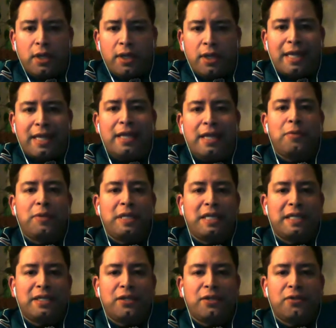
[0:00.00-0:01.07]
Thank you, Bleeding
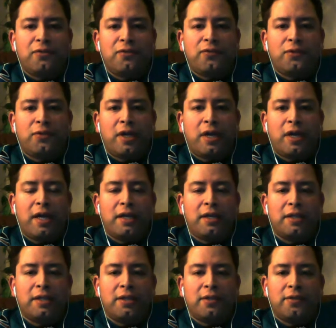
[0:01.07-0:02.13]
Teal,
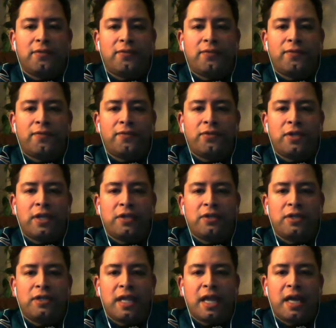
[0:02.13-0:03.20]
for
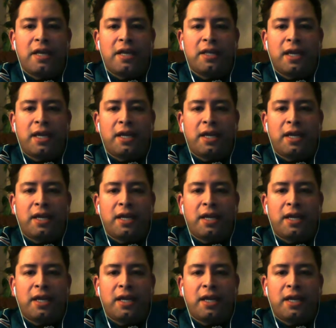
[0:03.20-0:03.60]
changing that